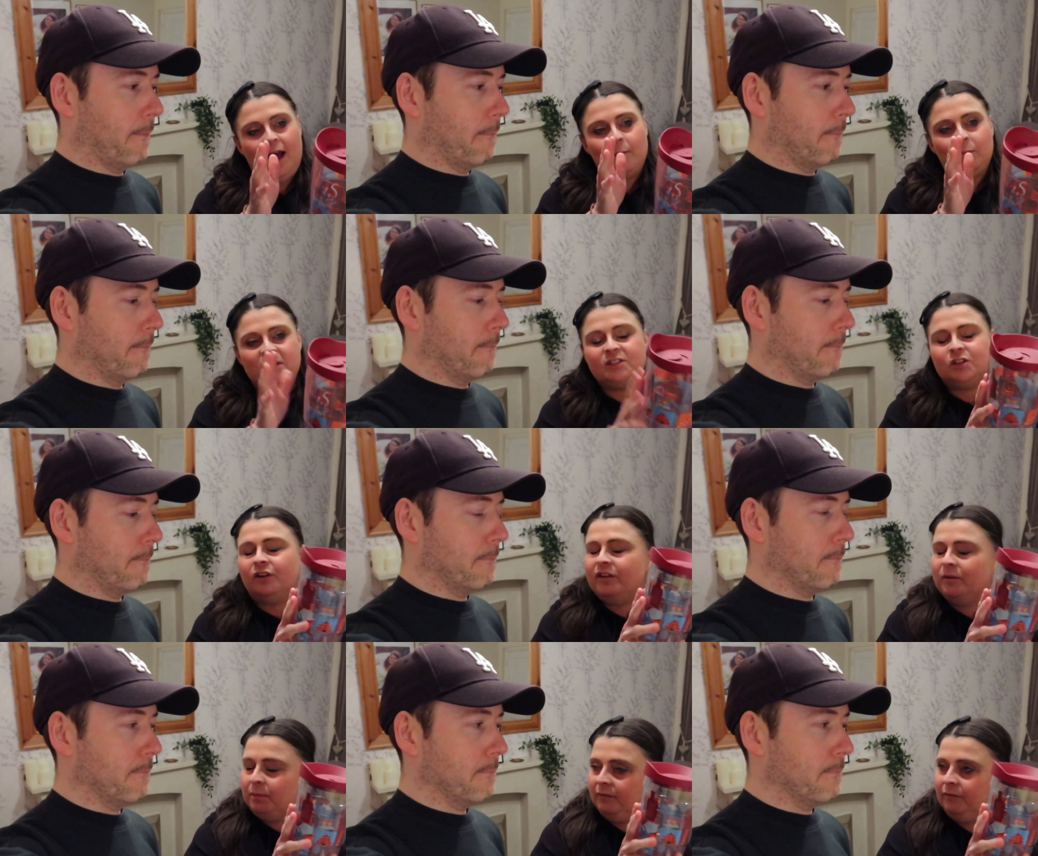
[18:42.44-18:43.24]
Speaker 1: and we
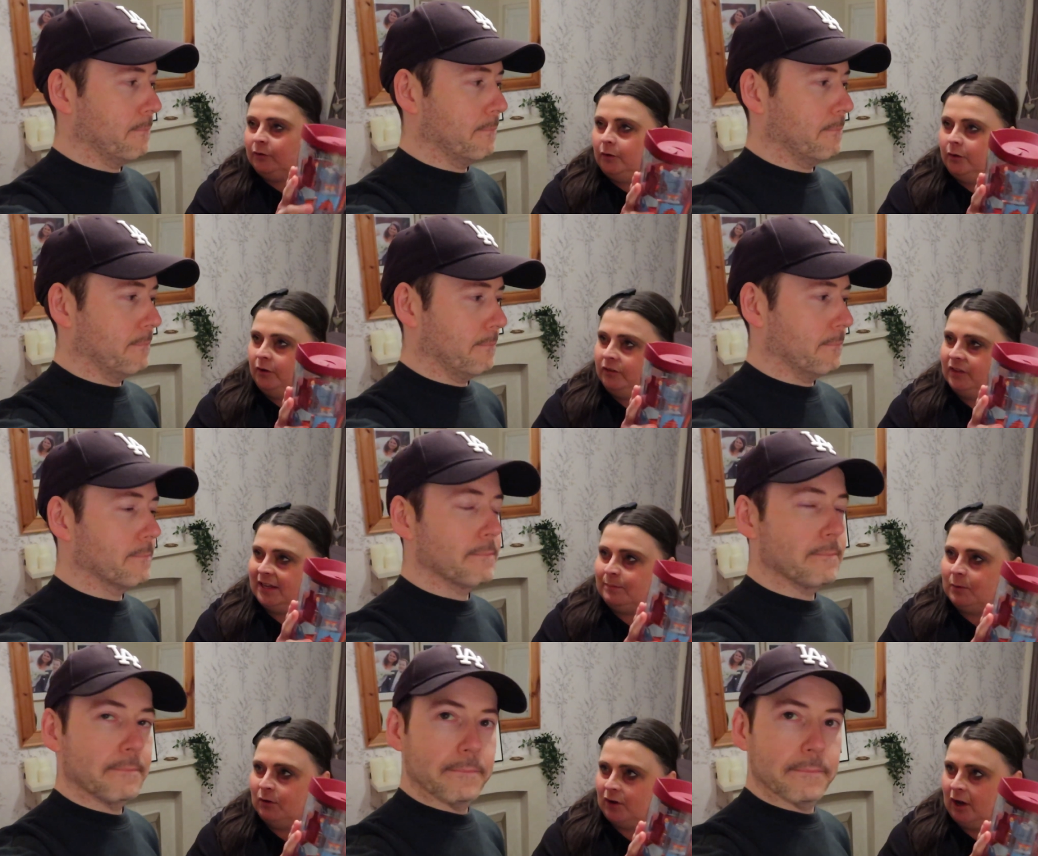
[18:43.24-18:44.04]
saw it before
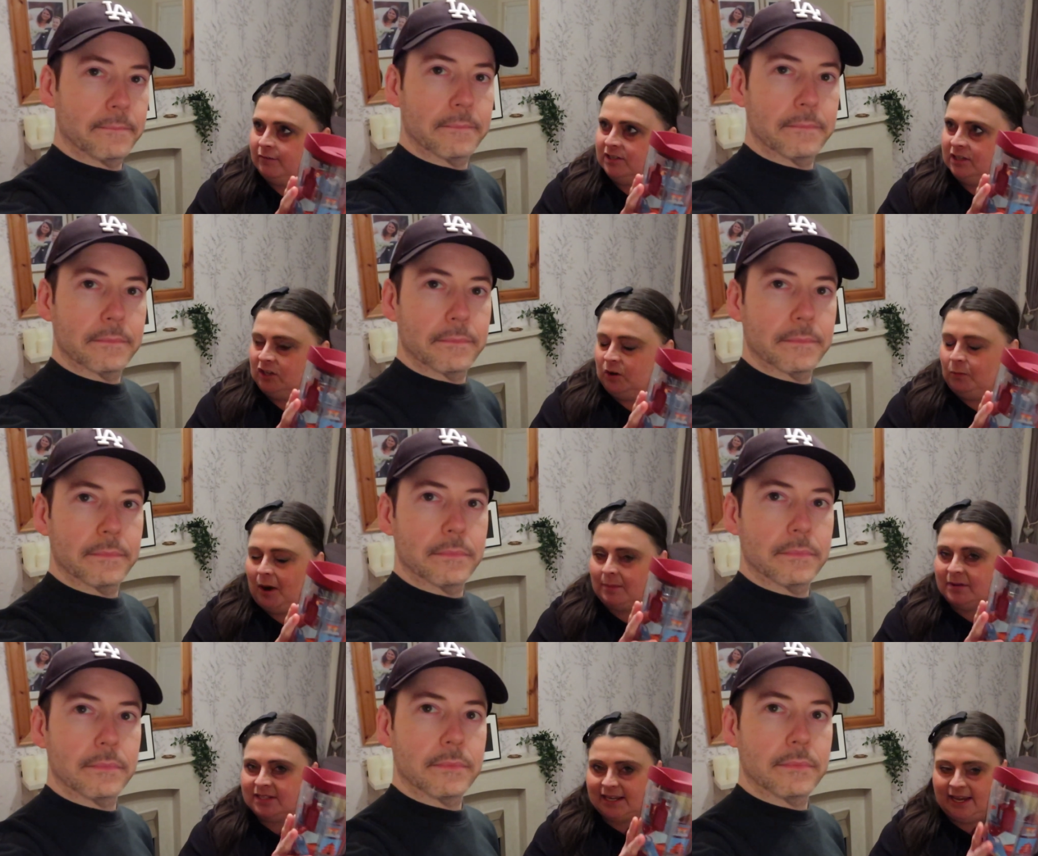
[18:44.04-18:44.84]
they moved over to the new
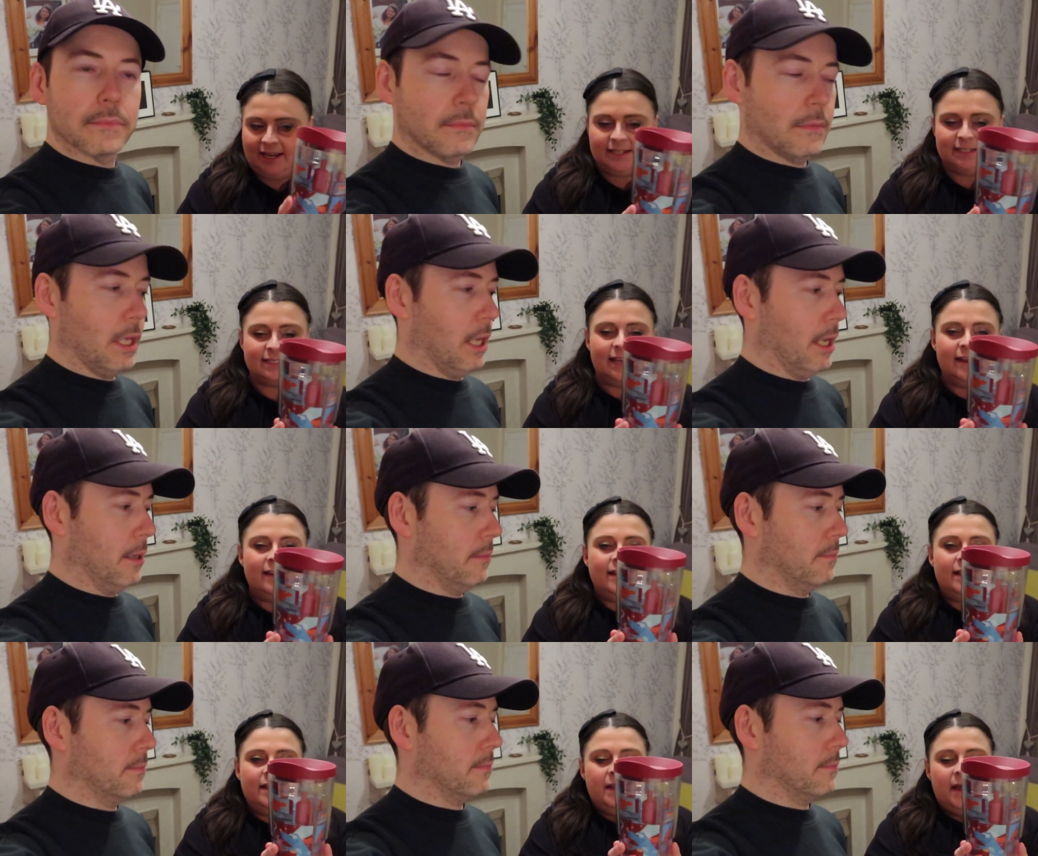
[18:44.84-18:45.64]
premises.
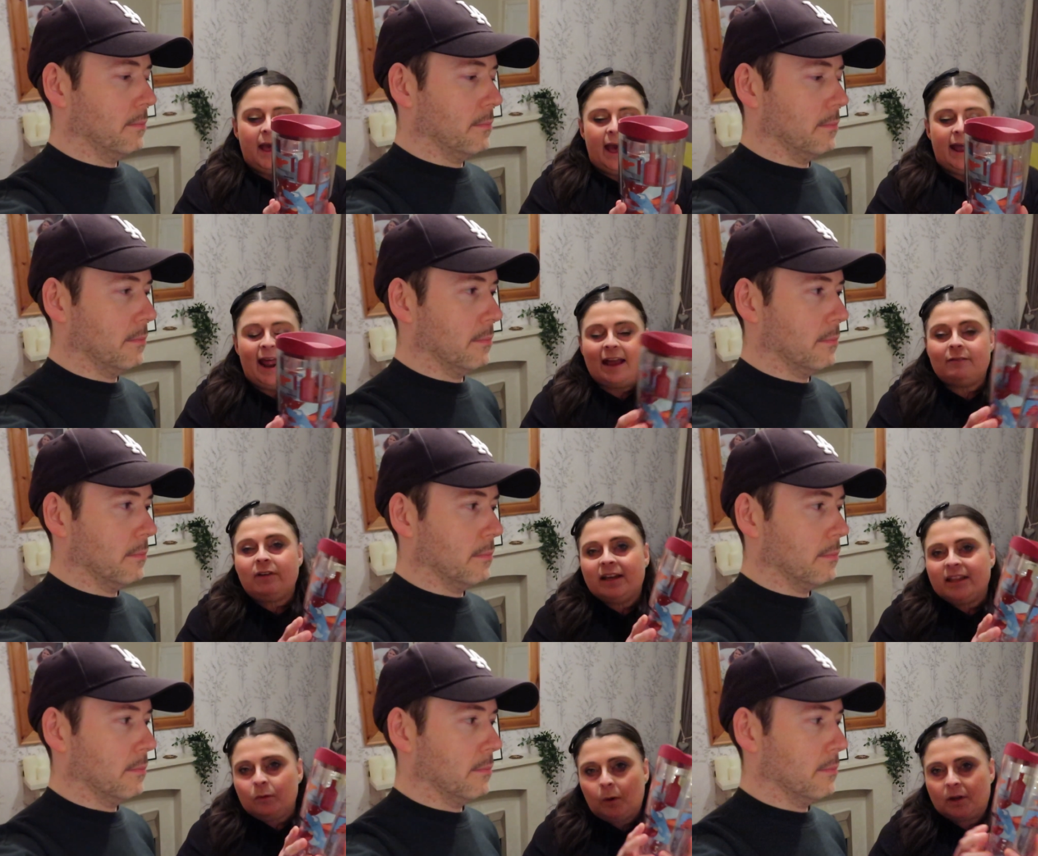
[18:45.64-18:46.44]
Yeah. And I
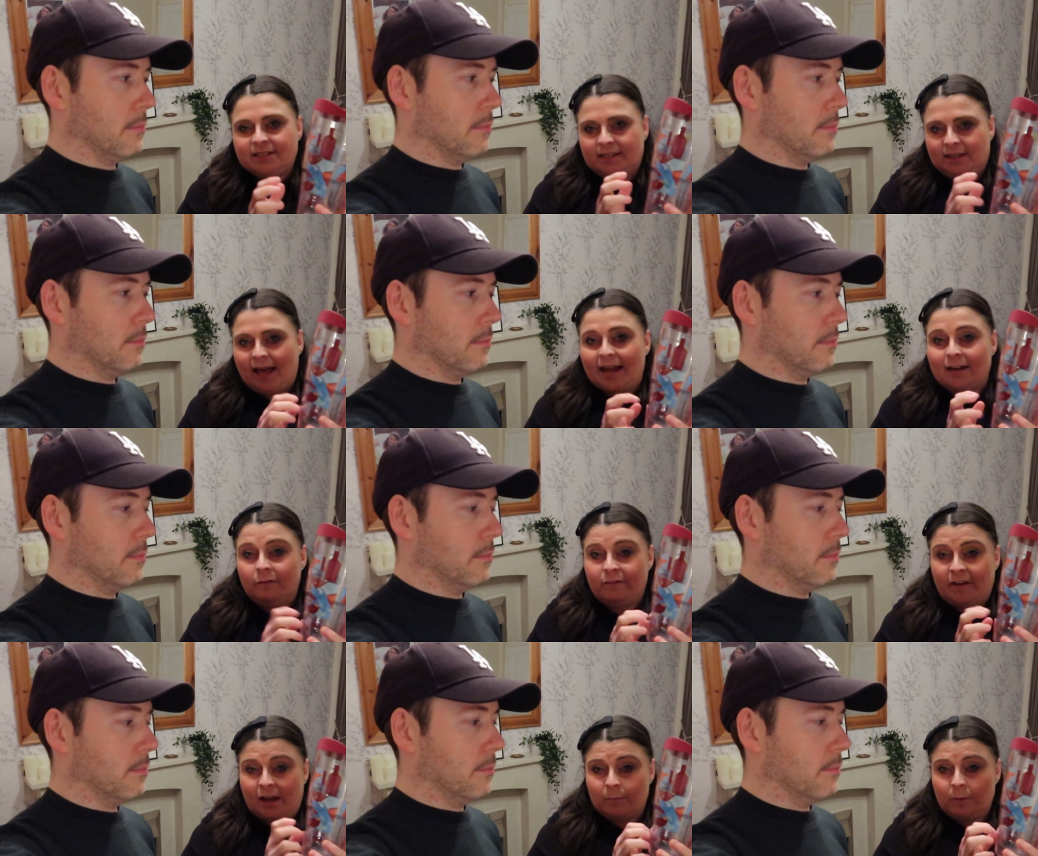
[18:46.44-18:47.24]
really wanted, they had
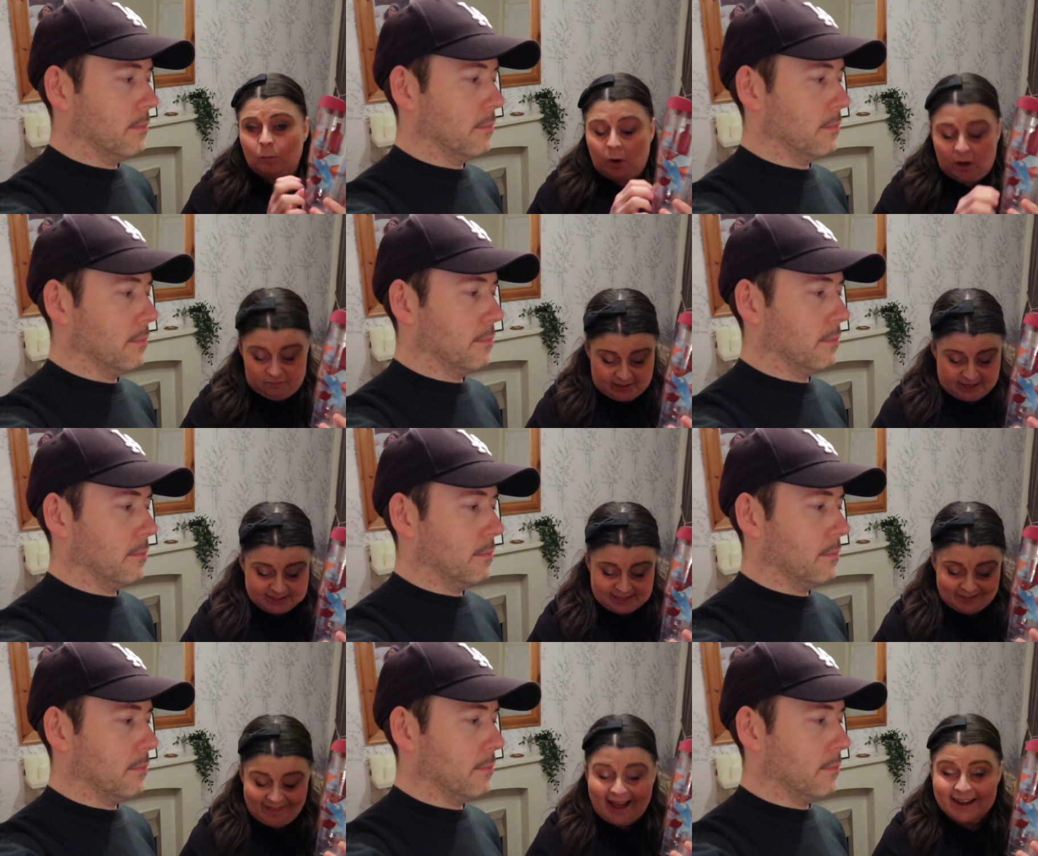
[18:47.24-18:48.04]
a figment one of
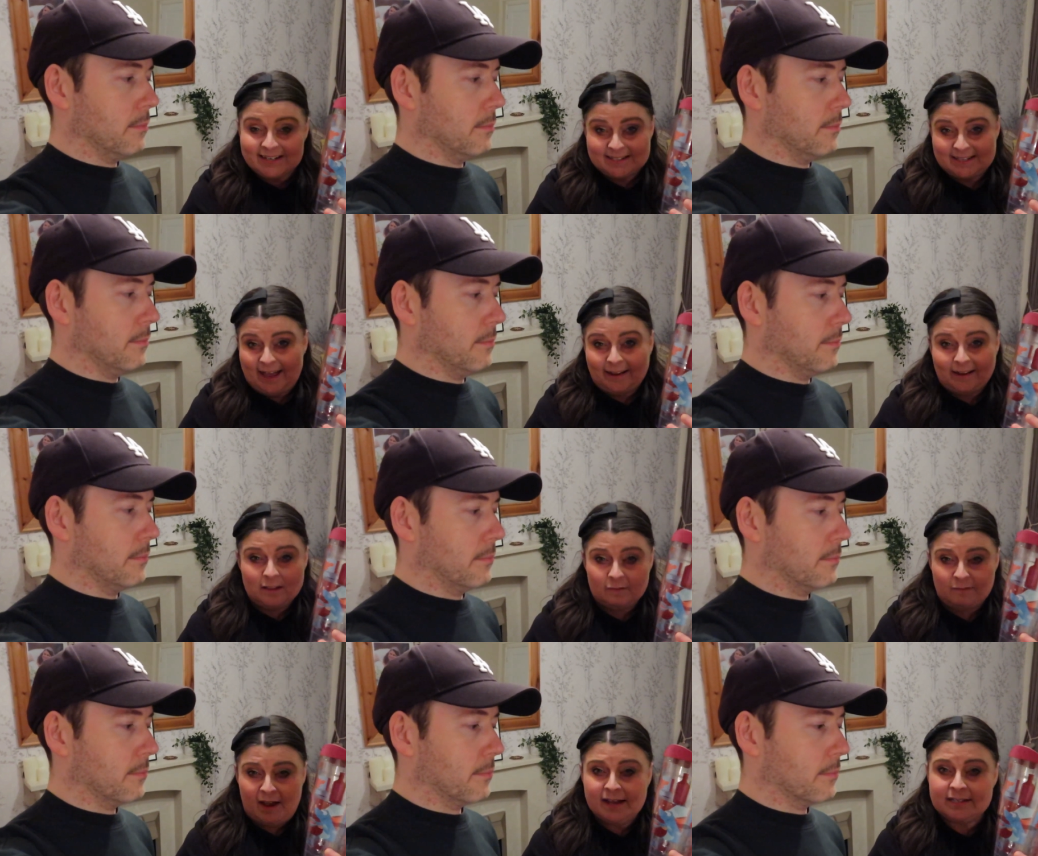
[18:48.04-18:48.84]
these in that design,
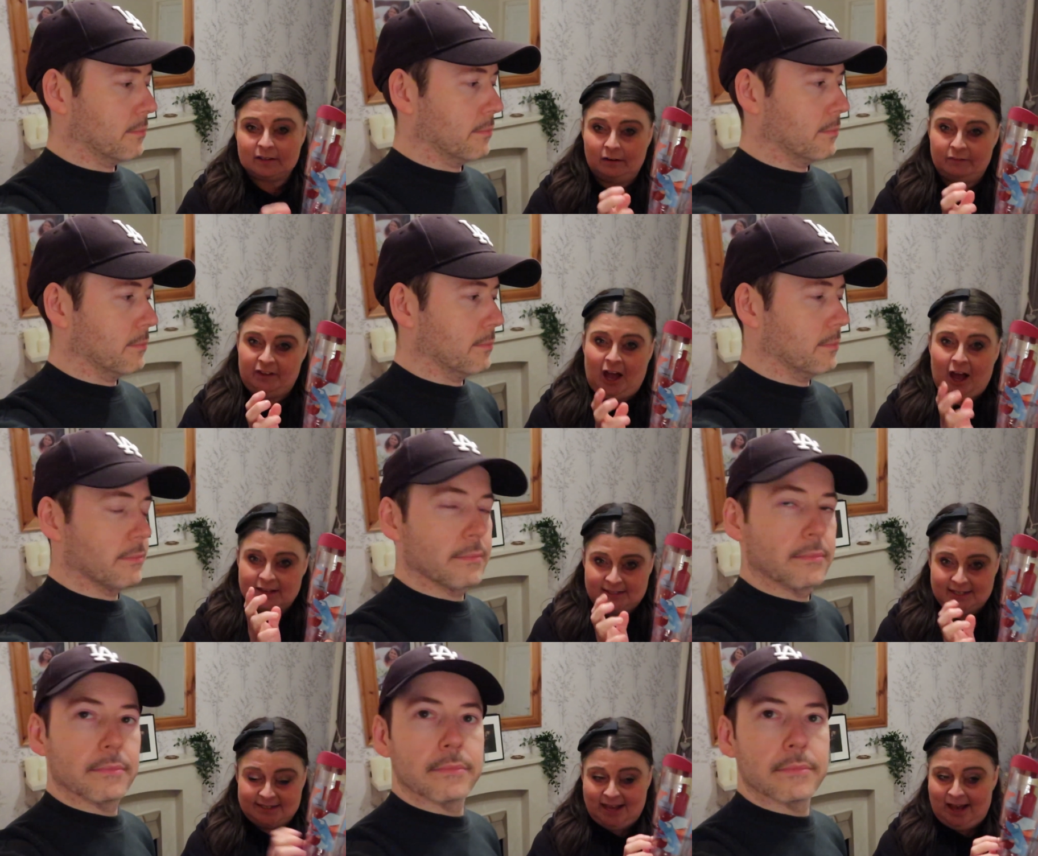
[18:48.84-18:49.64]
in the Festival of the
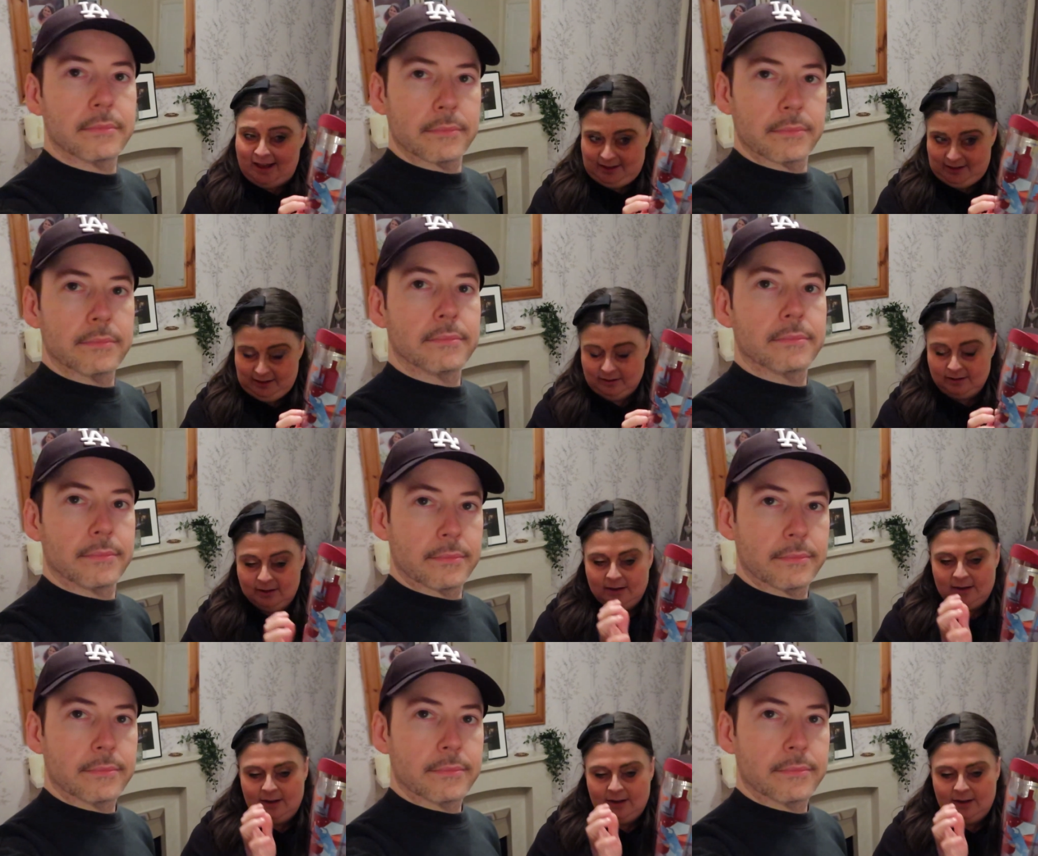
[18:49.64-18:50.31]
Arts design.